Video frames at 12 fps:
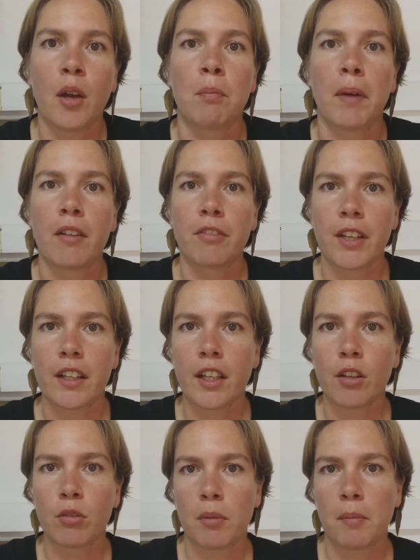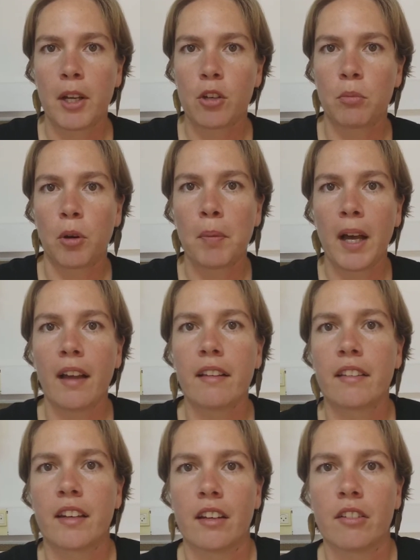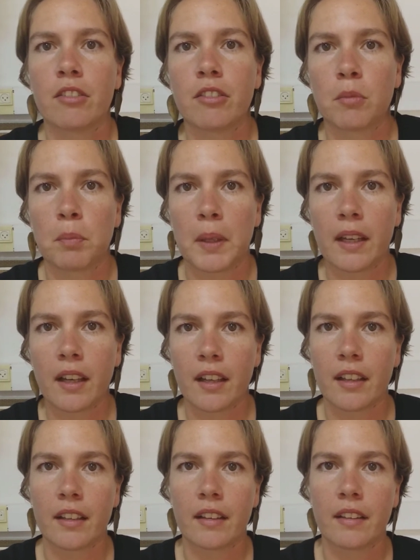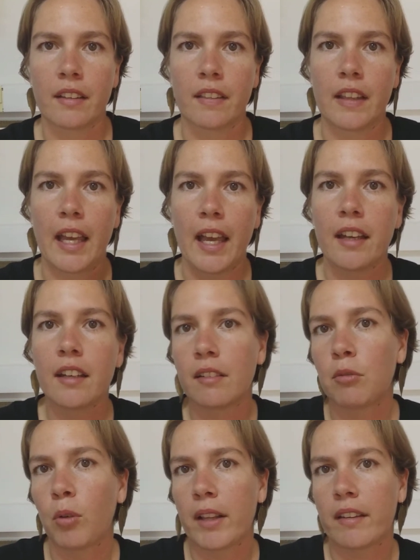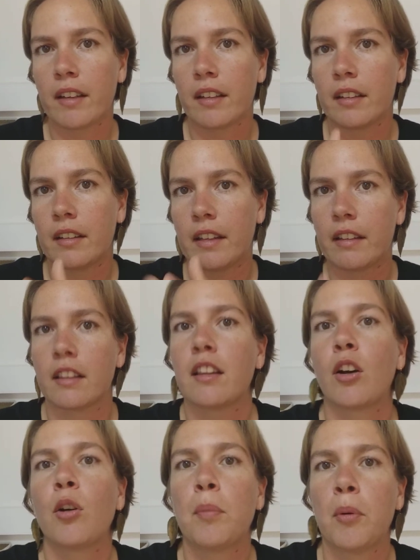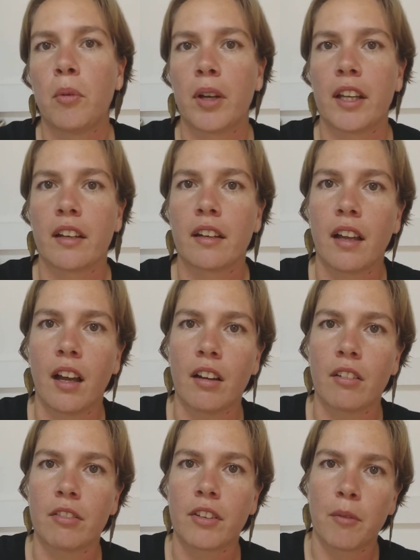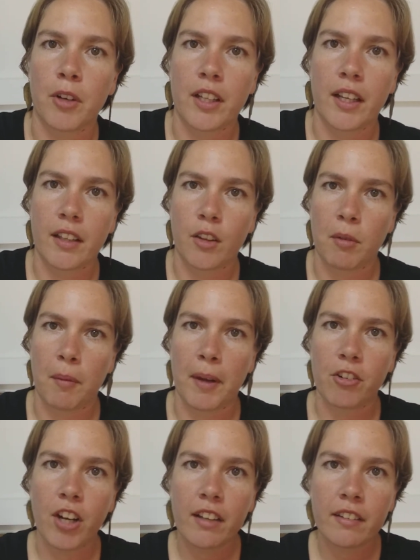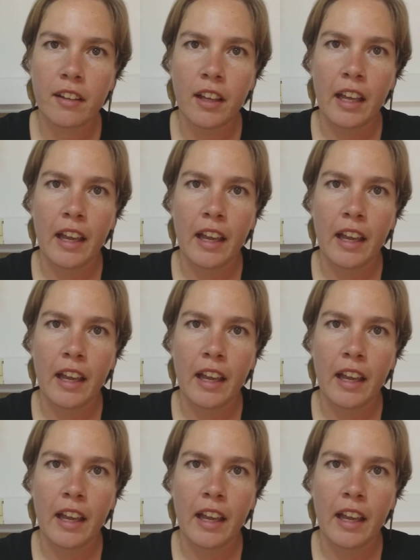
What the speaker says: my feelings will be much more positive because the end wasn't this low point of someone saying something about my dress